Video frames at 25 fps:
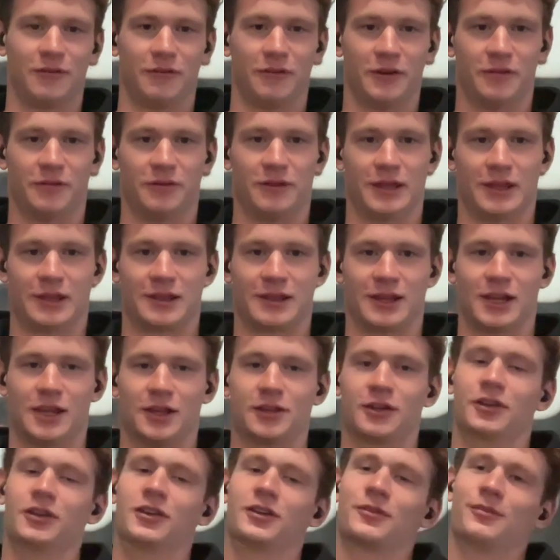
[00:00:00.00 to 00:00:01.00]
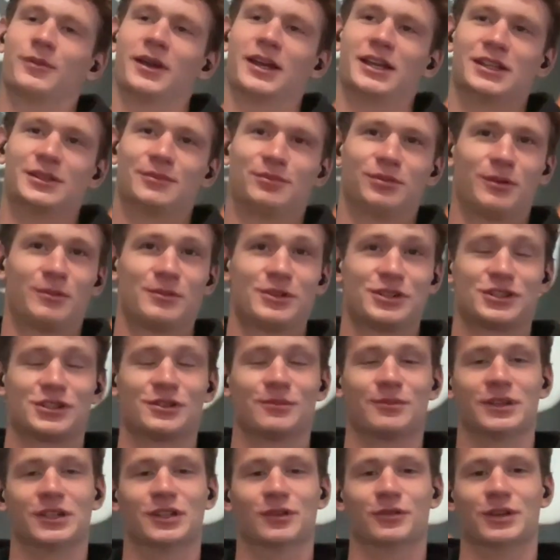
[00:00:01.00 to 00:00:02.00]
And if they're telling you, look, mate, you probably
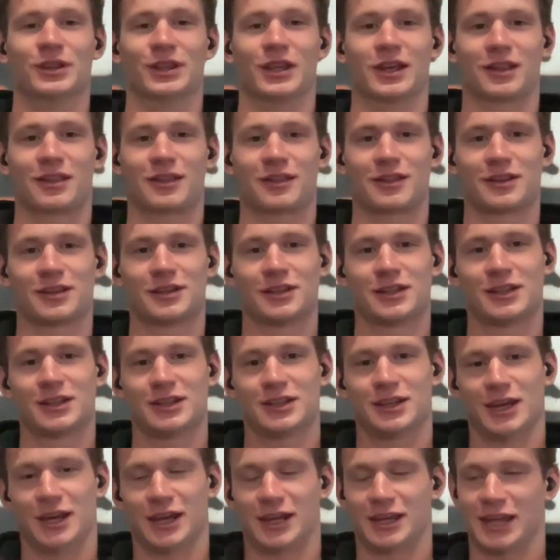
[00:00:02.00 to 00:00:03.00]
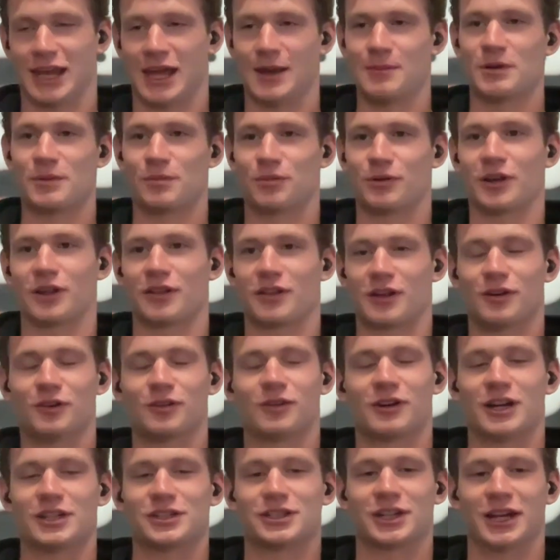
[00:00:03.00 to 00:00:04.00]
shouldn't be doing this, it can be pretty soul
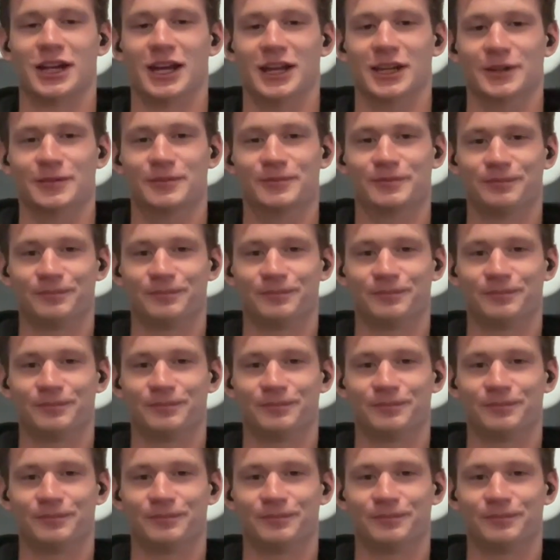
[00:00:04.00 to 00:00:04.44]
crushing, hey.